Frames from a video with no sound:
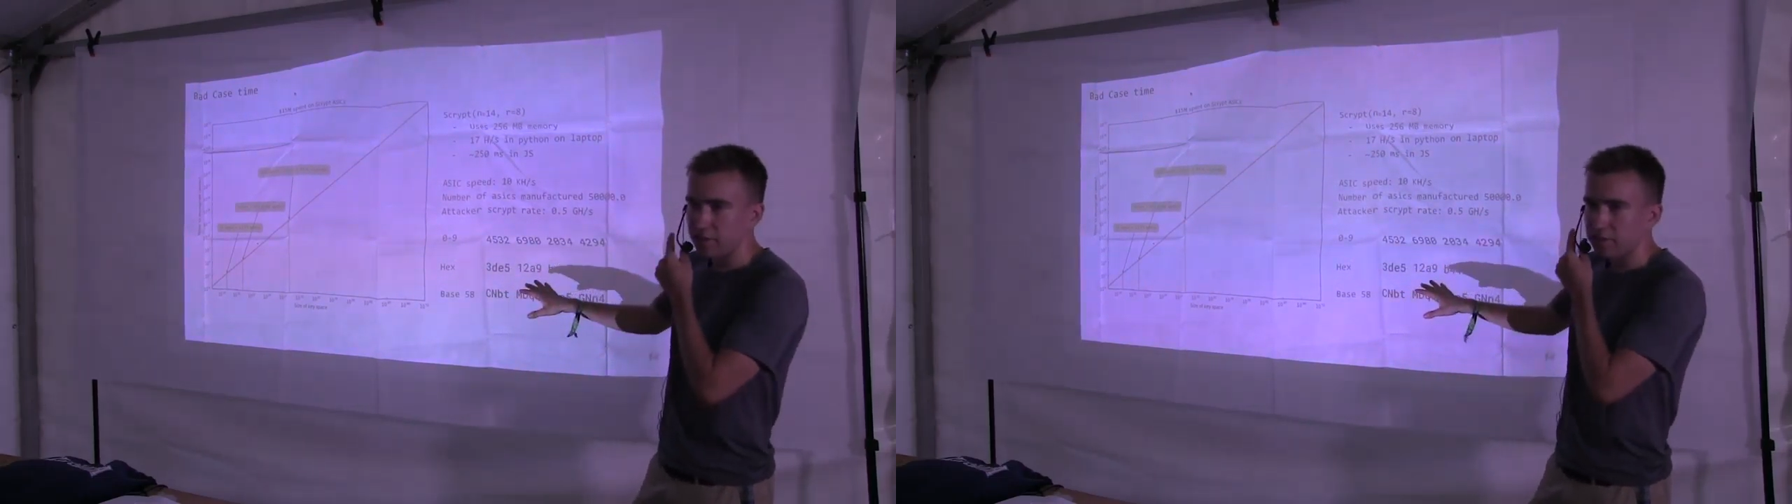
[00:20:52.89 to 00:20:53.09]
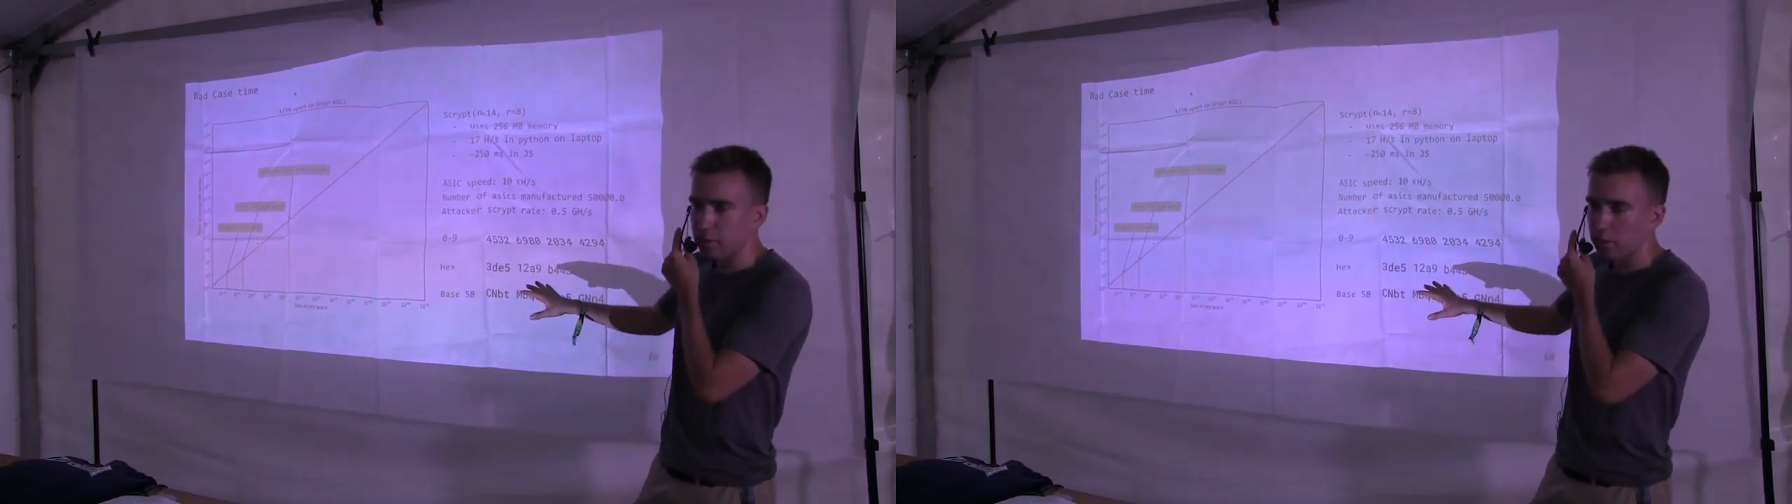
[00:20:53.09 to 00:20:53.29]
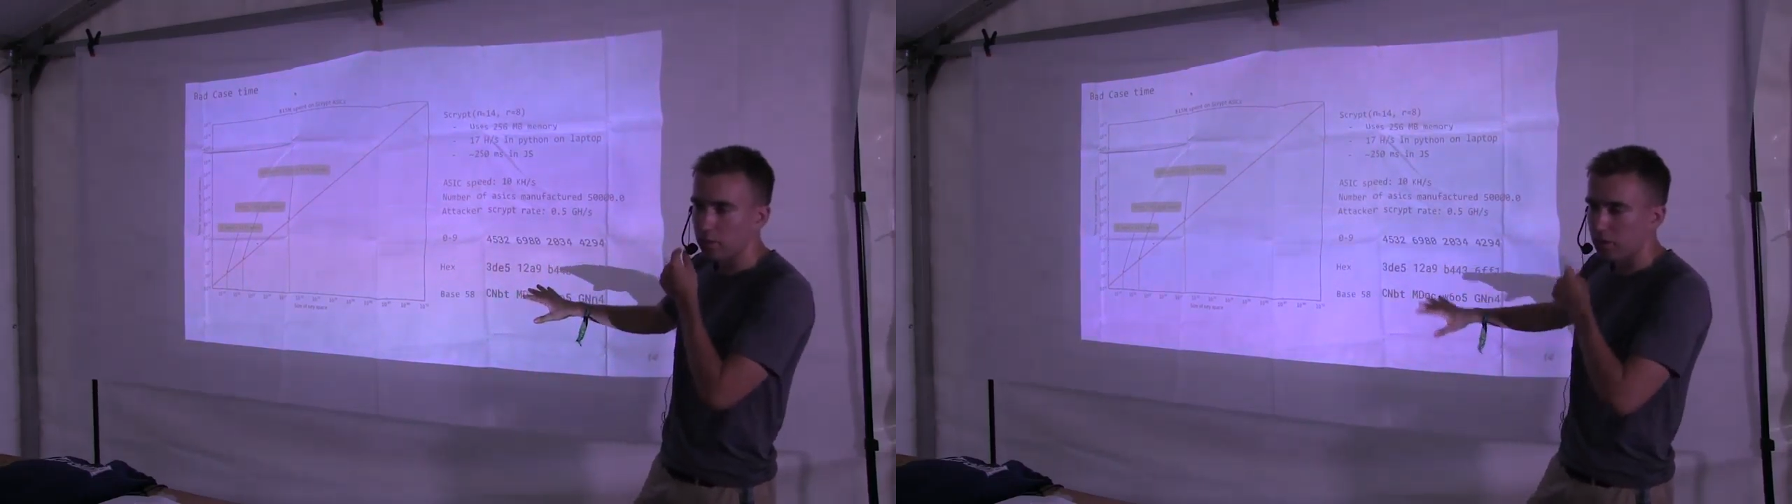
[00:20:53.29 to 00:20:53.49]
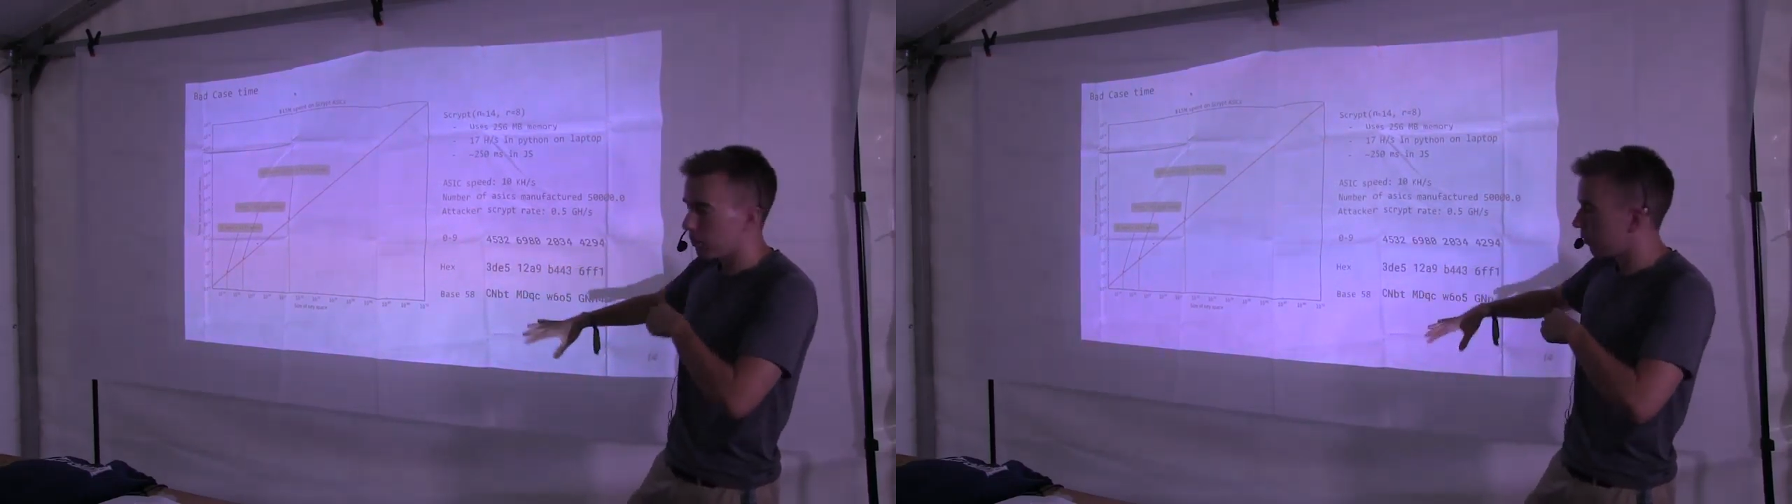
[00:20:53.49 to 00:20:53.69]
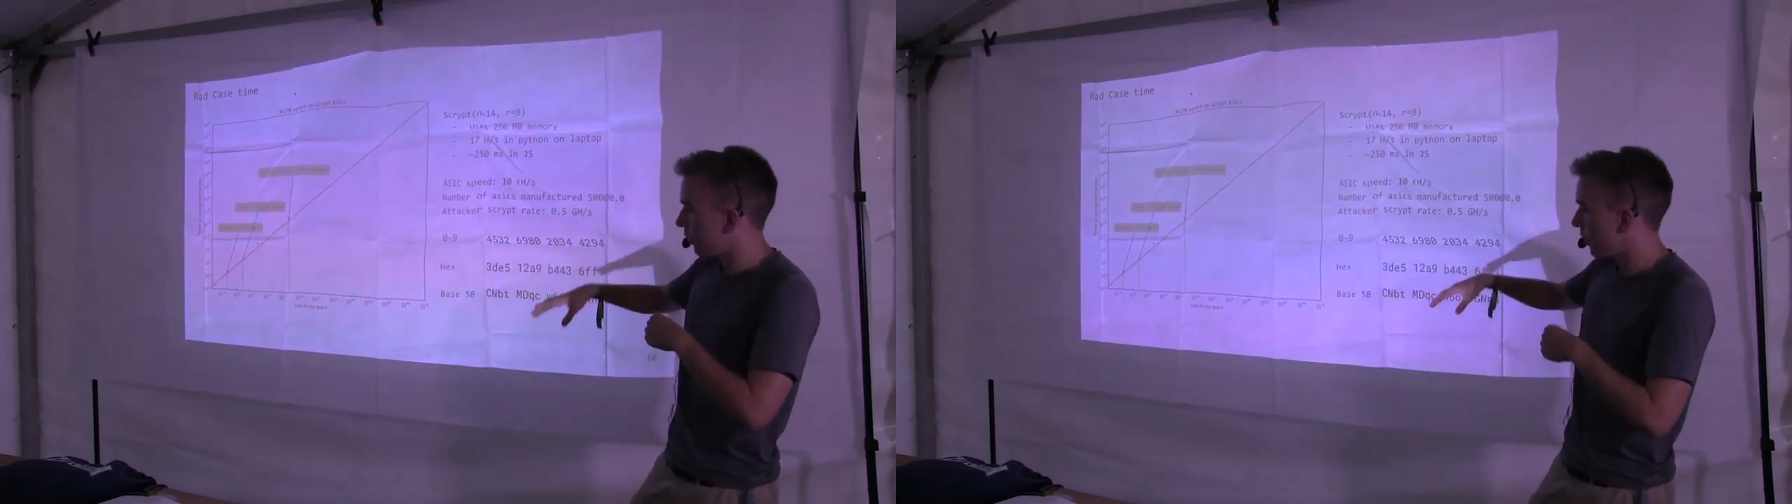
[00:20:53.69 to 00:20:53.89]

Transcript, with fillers: for